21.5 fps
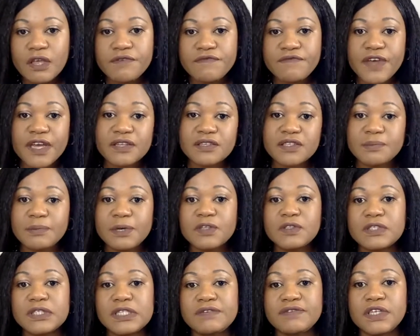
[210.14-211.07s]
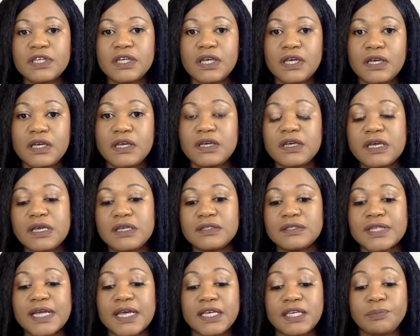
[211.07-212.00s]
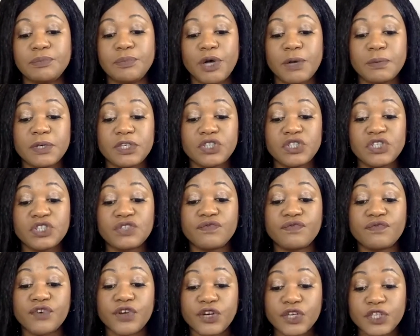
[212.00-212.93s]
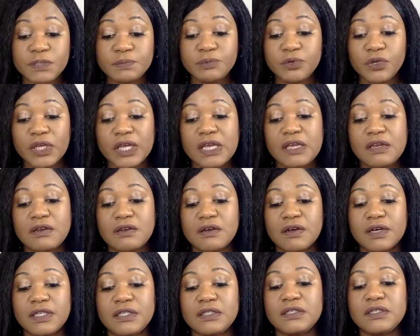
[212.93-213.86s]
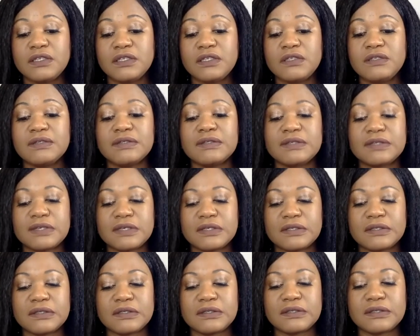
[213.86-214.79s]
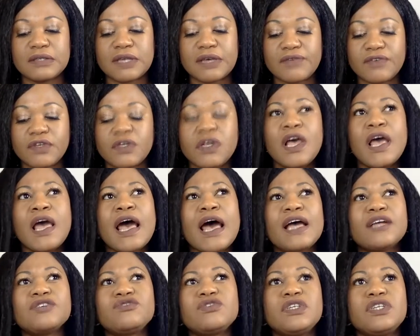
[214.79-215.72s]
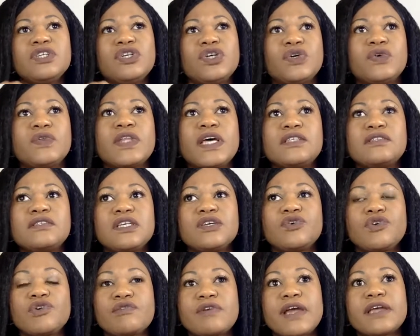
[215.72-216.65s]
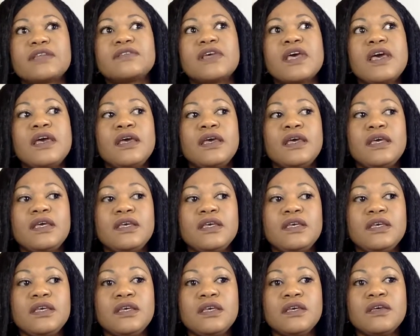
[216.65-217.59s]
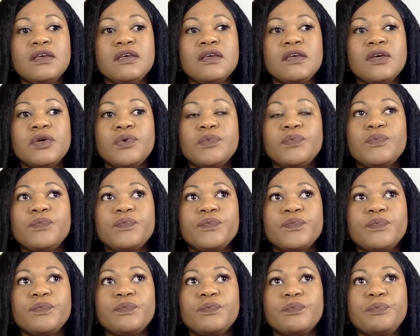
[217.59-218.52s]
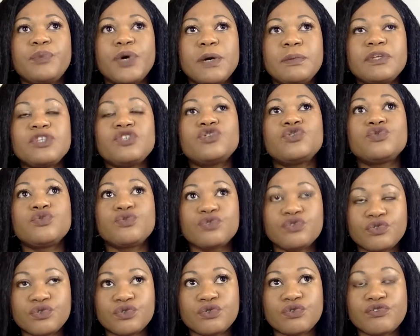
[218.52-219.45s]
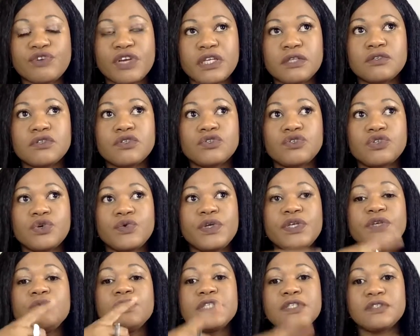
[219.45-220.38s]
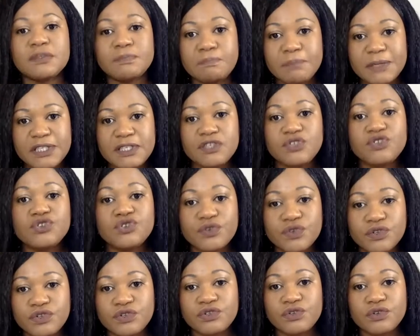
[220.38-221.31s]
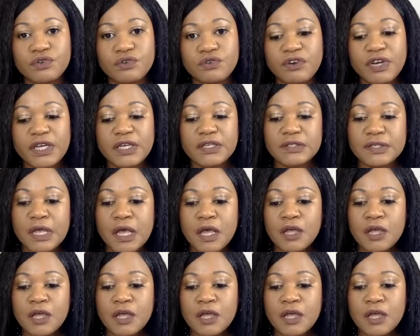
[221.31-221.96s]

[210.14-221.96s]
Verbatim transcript: fact about Stephen King is that he published his first book in 1967. Actually, no, that's incorrect. He published short stories. So he was submitting short stories